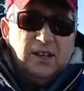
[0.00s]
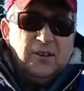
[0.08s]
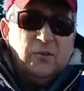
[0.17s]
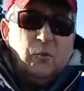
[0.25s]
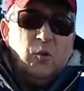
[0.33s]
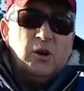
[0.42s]

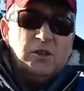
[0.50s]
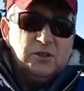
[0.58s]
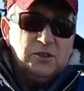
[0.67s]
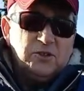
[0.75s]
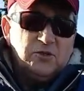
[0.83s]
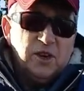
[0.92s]
one of
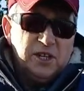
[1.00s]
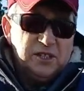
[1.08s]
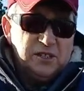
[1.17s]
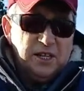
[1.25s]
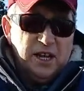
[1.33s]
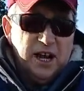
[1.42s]
the
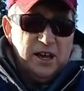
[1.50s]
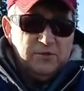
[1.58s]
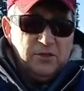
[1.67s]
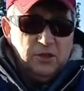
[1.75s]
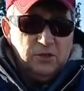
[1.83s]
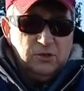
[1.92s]
tricks that
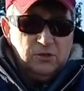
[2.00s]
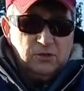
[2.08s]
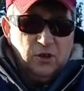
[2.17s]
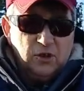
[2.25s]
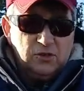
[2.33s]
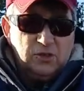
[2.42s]
I've
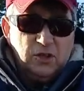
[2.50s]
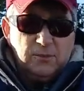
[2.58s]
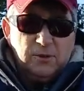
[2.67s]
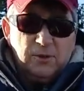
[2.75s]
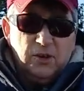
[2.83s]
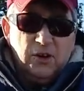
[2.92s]
used all
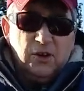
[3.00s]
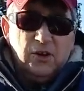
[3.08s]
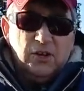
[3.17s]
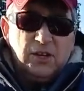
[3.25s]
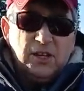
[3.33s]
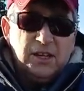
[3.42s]
summer
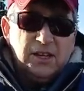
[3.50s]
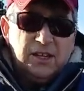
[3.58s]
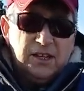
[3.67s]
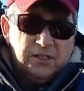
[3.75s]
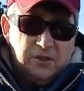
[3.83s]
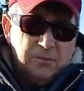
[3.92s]
long
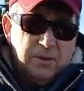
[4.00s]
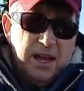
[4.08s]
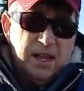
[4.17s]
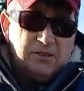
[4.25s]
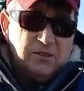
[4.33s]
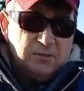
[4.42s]
is the
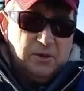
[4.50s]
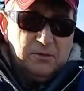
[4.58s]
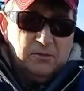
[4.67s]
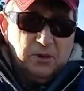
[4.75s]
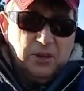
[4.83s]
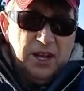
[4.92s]
bass have
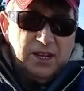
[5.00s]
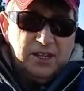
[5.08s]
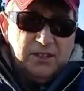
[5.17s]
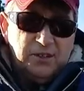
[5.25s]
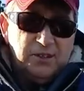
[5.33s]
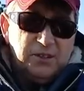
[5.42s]
been
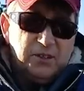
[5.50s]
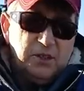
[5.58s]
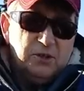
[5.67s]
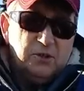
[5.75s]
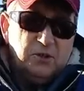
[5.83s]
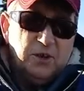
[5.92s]
relating to this
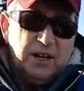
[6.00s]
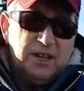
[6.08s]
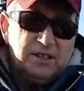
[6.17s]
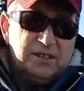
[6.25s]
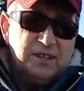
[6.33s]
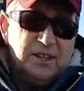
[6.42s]

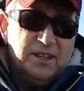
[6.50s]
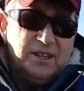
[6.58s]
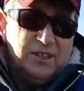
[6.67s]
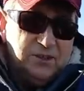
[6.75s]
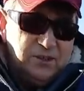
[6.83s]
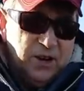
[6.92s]
eelgrass.
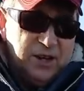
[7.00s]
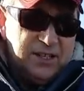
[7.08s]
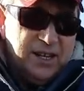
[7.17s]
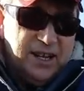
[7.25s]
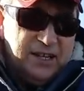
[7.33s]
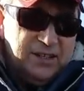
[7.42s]
So I
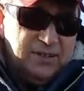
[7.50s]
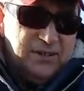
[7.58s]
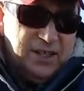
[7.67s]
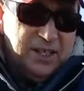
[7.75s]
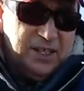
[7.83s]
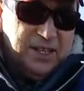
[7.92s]
kind
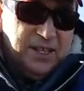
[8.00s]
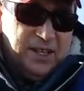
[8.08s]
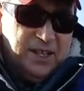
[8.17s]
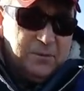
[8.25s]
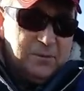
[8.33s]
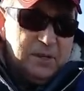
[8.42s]
of
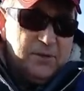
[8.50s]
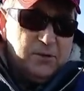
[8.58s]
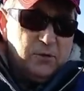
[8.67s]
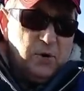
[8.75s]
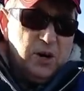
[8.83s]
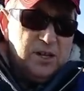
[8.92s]
am
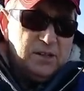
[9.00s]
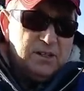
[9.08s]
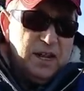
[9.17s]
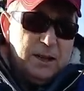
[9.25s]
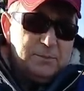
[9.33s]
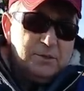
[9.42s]
giving away a
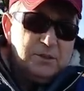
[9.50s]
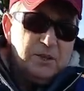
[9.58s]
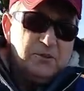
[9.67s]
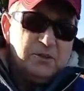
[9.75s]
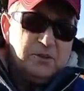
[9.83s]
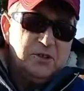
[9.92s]
top
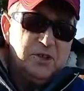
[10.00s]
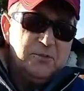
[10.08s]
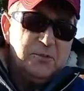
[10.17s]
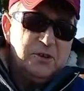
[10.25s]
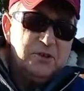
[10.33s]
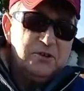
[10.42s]
secret
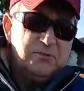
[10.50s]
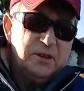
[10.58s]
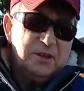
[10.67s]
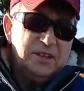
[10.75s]
tip here, but